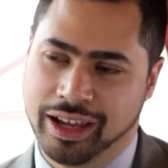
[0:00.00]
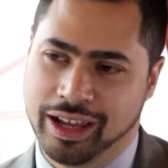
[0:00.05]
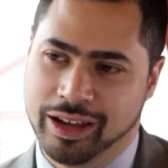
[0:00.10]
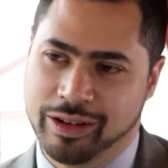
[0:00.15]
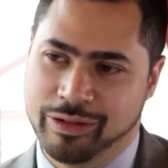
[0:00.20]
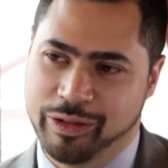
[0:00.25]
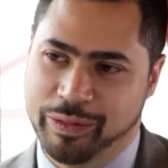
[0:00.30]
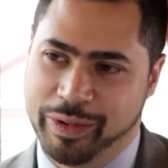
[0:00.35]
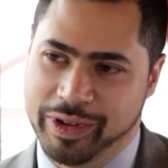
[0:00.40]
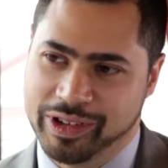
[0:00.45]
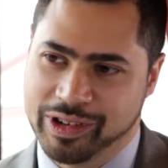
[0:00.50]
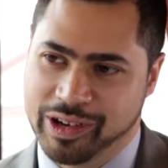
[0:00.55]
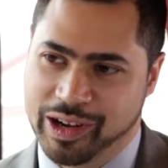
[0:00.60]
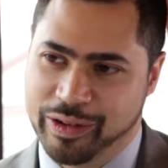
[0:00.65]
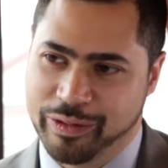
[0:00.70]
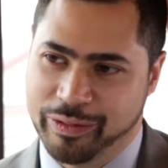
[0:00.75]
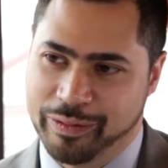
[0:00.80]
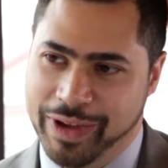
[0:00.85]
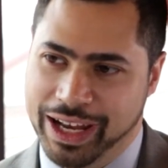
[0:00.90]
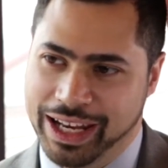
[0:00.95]
We've been
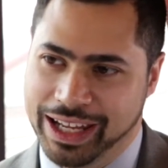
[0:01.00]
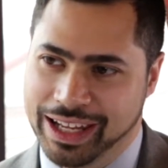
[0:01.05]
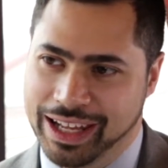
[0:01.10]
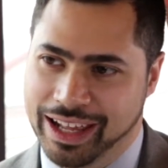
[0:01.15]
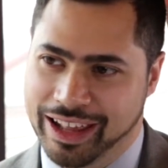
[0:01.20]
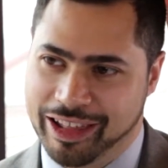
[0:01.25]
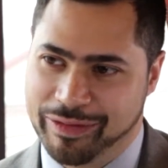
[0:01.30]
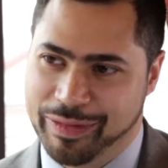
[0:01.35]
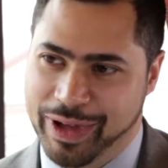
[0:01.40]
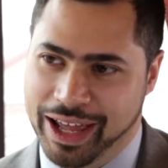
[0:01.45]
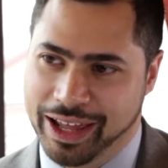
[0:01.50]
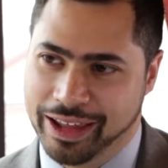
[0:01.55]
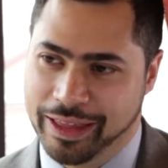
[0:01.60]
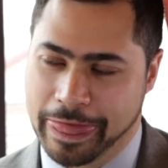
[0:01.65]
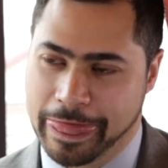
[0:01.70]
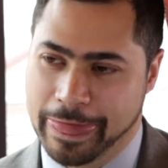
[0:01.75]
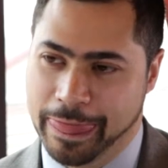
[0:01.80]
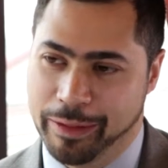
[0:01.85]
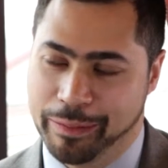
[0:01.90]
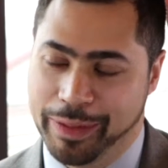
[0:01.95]
talking for many years about
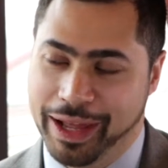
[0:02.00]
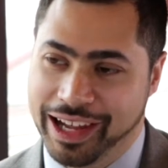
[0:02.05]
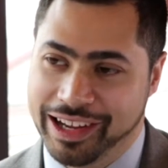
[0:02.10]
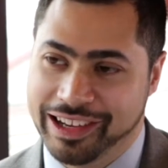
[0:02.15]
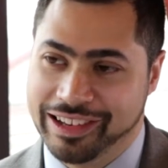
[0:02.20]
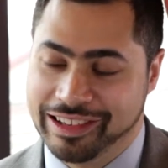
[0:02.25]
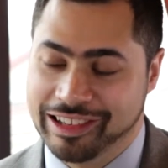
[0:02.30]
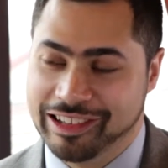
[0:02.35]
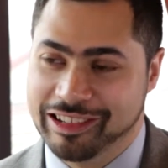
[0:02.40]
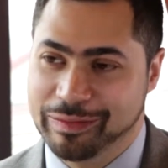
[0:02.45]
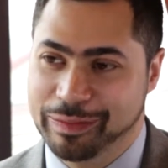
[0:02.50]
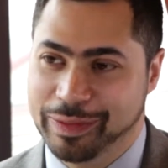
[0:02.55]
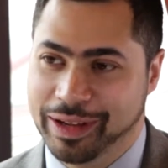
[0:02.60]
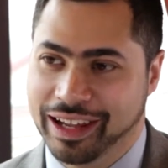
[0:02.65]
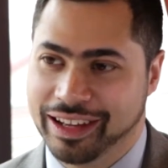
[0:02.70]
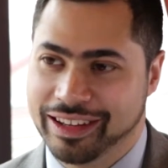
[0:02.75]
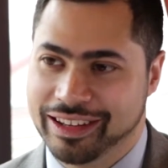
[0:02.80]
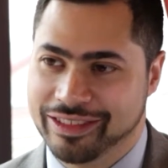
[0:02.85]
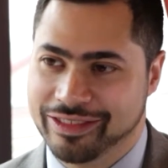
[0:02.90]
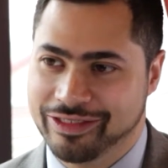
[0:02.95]
the patient,
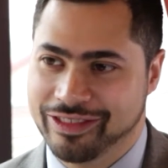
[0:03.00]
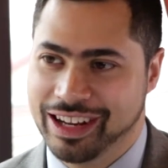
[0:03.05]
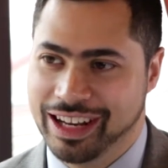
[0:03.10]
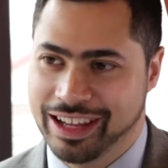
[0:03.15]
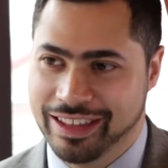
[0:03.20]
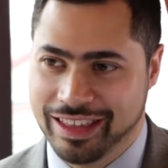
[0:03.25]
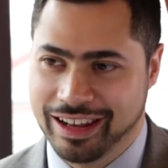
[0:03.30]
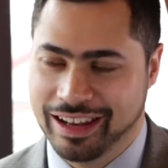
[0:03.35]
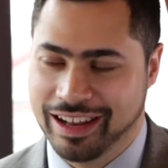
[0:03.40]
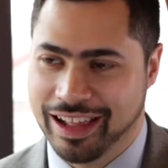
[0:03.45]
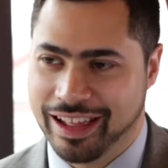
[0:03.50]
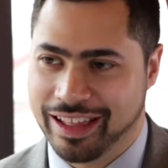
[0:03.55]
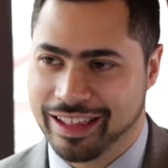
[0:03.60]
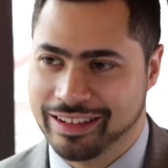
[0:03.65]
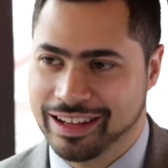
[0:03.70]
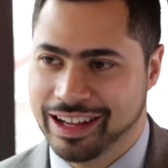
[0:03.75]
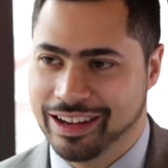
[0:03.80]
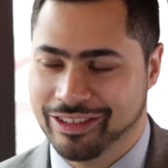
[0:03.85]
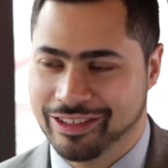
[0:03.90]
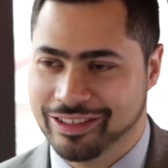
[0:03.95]
but really in the
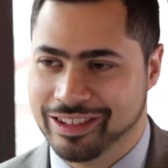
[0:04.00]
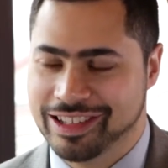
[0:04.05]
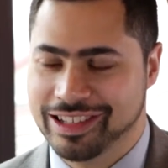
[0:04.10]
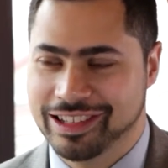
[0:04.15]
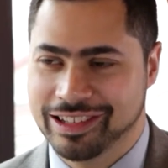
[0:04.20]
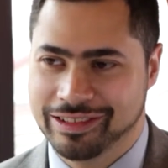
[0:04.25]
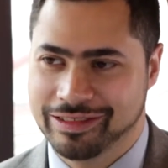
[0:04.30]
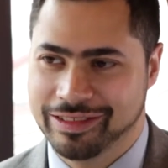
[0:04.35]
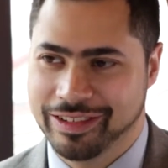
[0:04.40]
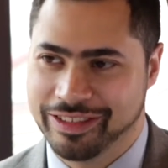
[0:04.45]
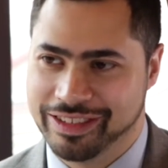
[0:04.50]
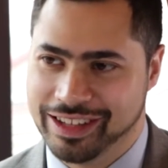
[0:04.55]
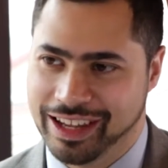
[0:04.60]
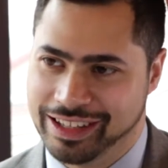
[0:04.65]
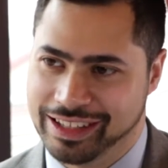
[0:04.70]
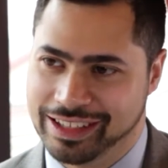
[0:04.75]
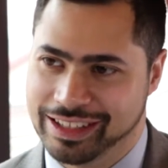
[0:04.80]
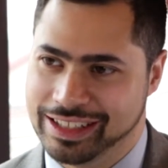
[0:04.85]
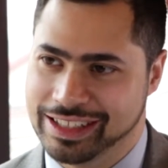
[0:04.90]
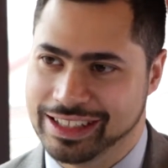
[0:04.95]
last year or two we've
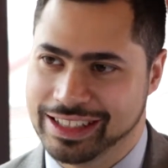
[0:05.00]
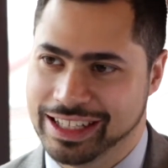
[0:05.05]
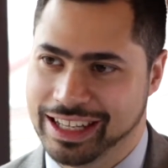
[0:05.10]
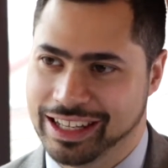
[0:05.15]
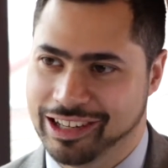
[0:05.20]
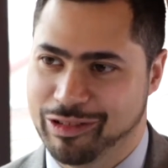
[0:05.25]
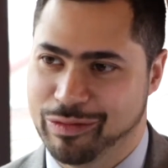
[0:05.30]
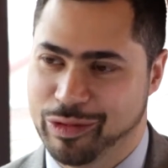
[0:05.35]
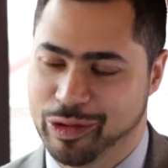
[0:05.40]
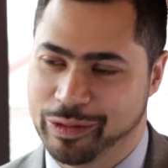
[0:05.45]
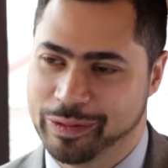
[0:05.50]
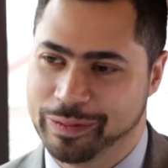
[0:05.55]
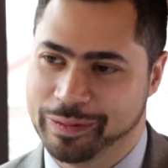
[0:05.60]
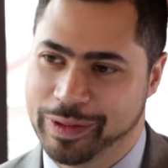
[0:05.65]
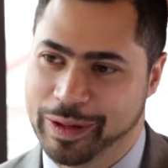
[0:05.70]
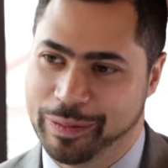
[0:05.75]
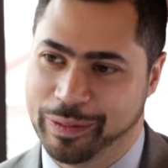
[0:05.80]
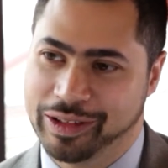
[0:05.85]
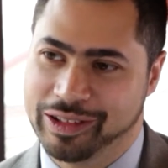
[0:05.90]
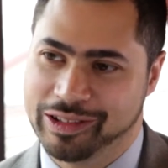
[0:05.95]
started to see a lot more
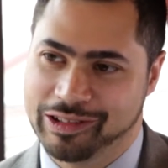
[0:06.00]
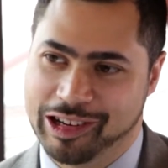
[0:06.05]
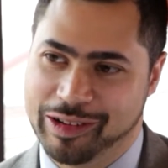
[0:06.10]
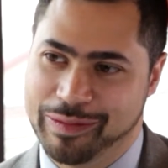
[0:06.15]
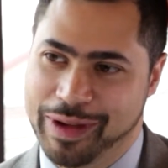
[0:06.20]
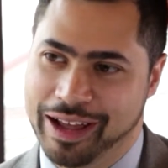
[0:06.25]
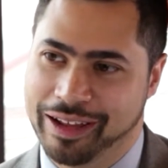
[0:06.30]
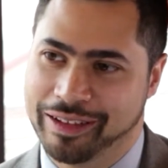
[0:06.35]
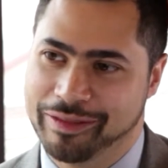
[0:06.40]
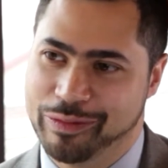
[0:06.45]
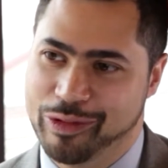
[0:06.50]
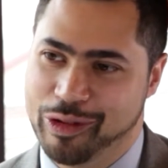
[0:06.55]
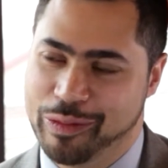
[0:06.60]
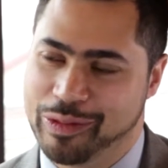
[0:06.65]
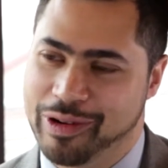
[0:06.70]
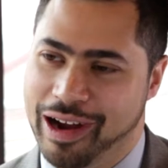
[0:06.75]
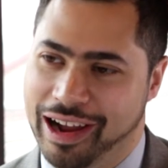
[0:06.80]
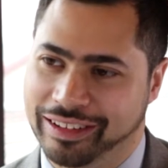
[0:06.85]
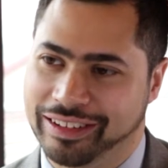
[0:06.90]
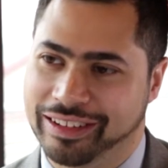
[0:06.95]
people talk about more
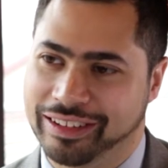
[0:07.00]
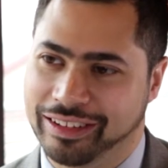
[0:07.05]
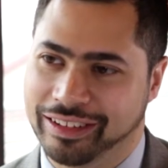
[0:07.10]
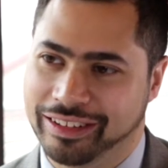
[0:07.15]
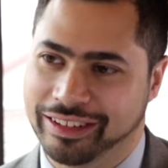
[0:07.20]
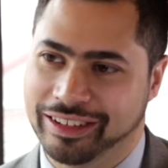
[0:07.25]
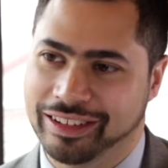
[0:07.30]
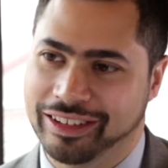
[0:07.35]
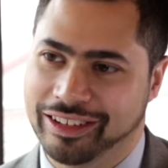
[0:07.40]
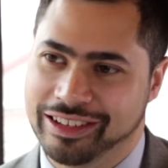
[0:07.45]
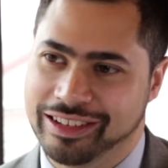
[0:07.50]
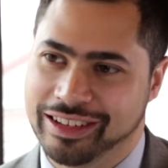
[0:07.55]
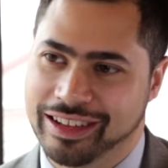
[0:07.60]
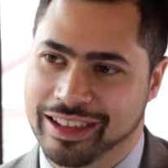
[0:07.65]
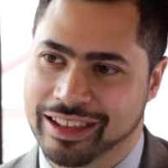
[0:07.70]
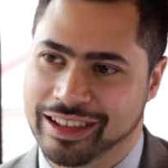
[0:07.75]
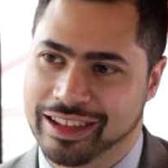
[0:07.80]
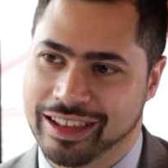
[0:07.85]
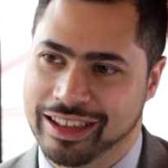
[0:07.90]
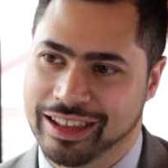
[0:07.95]
practical
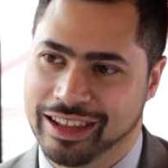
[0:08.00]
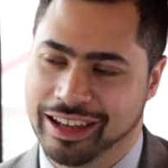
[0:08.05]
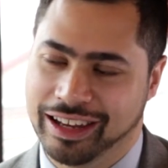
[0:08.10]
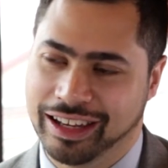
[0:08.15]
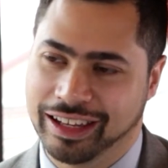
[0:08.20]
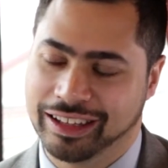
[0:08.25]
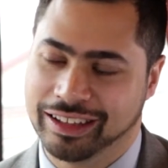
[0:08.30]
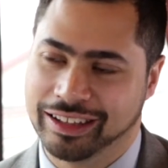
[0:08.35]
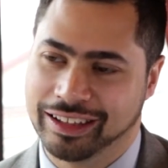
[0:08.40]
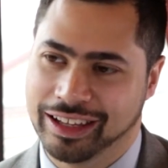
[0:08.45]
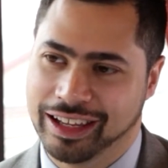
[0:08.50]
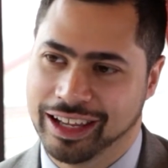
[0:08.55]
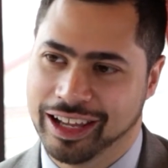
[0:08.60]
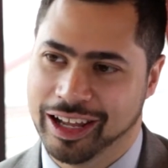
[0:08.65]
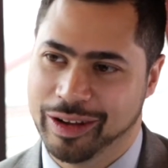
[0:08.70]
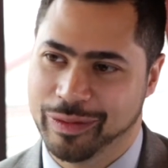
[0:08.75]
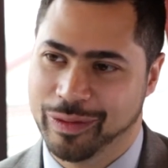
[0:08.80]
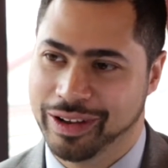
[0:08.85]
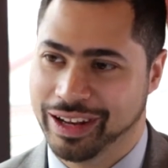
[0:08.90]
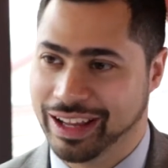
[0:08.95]
solutions concerning
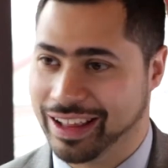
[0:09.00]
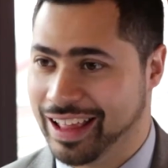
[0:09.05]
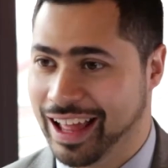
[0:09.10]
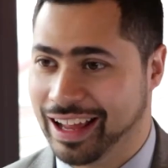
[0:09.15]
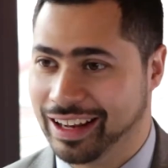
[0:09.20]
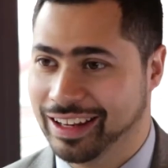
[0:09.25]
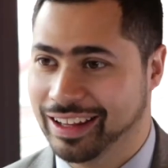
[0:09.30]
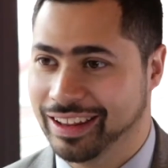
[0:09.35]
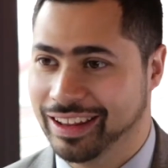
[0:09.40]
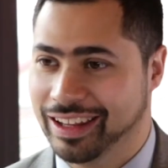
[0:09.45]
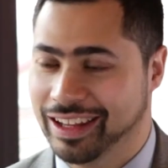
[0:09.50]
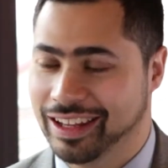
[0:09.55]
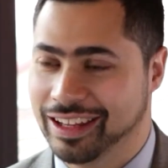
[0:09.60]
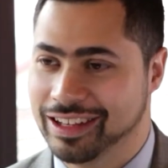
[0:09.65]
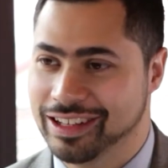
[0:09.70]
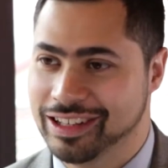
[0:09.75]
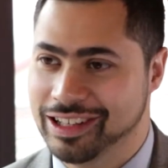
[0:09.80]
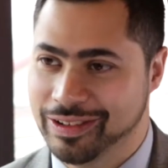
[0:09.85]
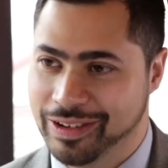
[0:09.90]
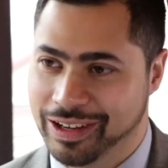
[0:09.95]
what exactly they're
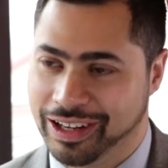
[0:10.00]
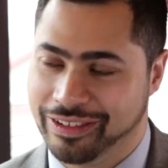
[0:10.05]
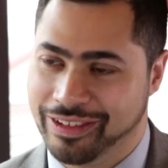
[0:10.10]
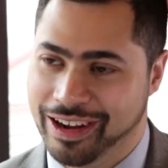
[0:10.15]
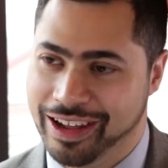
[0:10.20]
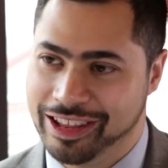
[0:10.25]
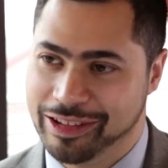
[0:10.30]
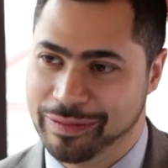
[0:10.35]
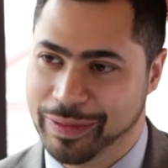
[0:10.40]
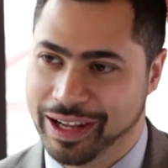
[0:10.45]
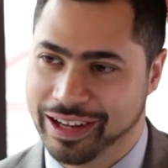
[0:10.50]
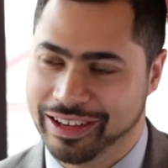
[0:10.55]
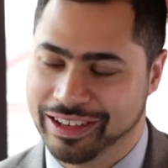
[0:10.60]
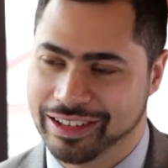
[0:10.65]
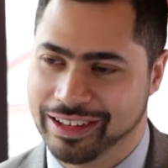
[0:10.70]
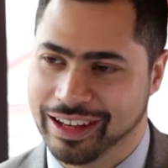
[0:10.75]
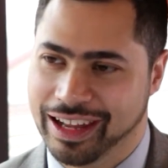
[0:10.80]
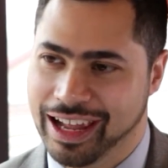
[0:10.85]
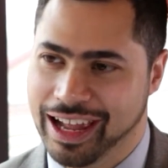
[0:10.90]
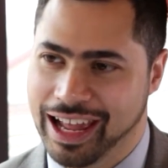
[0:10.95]
doing around the
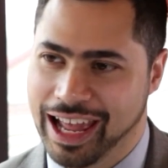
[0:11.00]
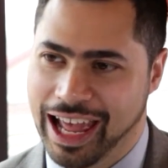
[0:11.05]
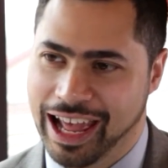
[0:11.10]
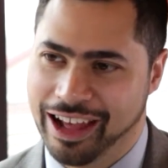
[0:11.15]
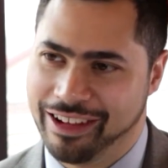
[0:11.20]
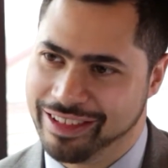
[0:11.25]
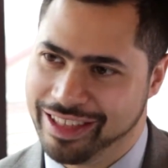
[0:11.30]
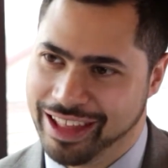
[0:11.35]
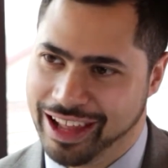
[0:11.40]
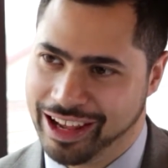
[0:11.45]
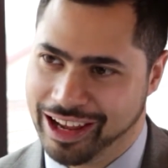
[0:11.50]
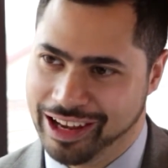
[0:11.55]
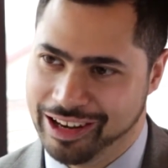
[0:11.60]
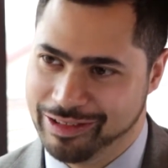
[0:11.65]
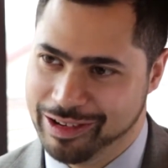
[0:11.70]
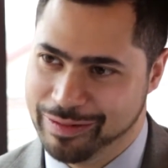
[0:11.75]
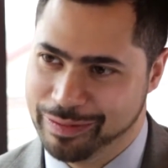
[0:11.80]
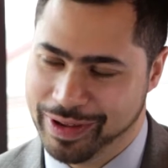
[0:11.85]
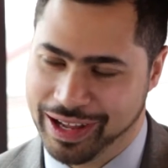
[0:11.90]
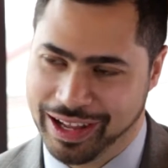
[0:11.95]
patient. How's that going
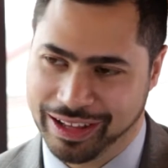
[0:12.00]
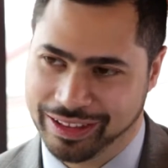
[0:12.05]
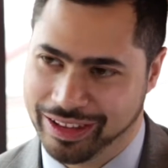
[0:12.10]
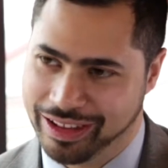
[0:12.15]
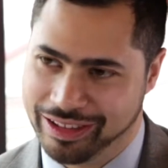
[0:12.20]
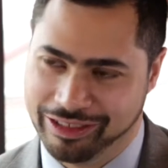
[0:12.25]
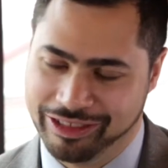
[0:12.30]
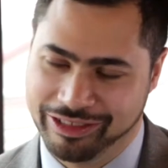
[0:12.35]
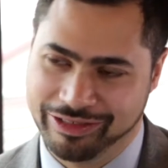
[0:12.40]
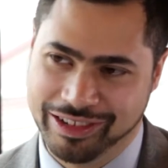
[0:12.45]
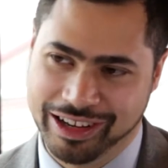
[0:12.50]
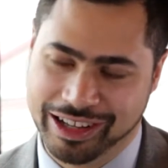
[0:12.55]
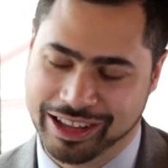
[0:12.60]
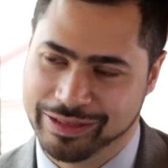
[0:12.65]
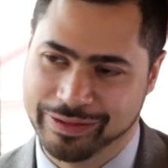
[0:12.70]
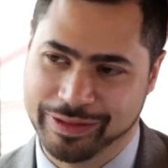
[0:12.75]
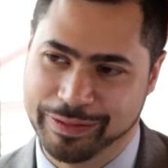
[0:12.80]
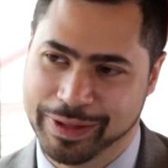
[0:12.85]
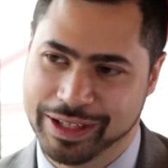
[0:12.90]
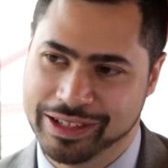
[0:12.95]
to impact the sort of work
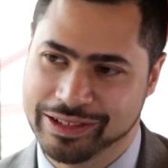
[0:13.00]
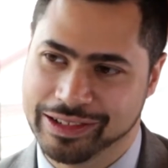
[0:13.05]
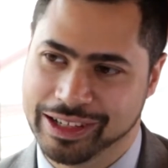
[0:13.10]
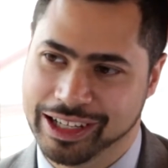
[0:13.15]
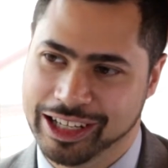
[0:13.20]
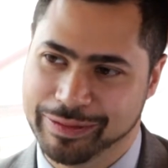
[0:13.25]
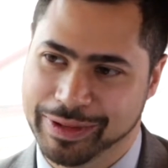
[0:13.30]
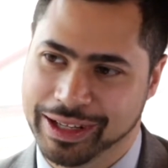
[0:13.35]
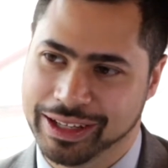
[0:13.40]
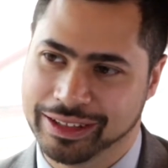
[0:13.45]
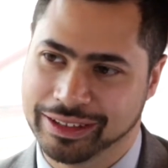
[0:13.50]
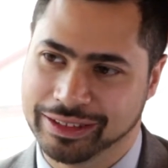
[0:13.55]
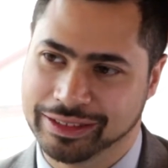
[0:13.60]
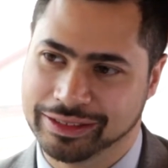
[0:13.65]
that we've been talking about?